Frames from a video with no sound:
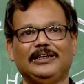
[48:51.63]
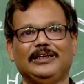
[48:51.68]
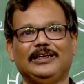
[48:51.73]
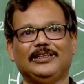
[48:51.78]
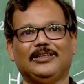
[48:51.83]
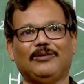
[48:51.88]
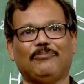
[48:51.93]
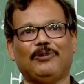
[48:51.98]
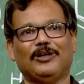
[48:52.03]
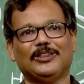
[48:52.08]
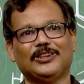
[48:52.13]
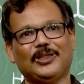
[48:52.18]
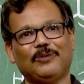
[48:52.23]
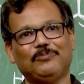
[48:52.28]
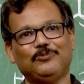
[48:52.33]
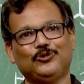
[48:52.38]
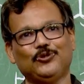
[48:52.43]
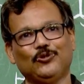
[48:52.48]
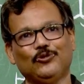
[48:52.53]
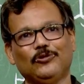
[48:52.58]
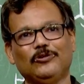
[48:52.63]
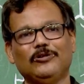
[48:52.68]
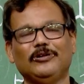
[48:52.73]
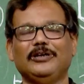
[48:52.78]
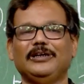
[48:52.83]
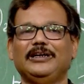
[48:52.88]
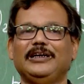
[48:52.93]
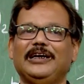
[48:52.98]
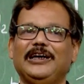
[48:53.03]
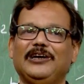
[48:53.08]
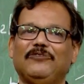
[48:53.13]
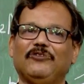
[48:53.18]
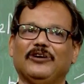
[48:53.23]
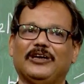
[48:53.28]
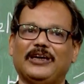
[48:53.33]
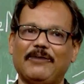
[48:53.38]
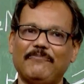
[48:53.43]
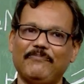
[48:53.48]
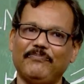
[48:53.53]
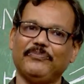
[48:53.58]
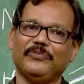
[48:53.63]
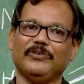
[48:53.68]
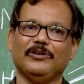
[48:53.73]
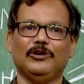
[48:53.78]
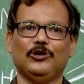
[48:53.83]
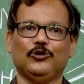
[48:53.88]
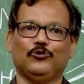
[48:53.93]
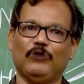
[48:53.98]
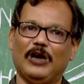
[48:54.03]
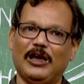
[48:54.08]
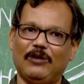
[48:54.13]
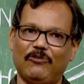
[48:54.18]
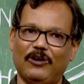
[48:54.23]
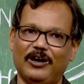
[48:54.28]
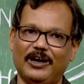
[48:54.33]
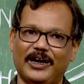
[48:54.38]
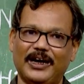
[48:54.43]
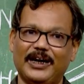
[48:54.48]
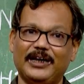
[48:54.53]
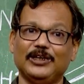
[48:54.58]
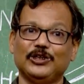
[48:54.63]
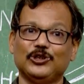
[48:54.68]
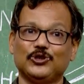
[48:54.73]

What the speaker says: In the month of June, it became 1200.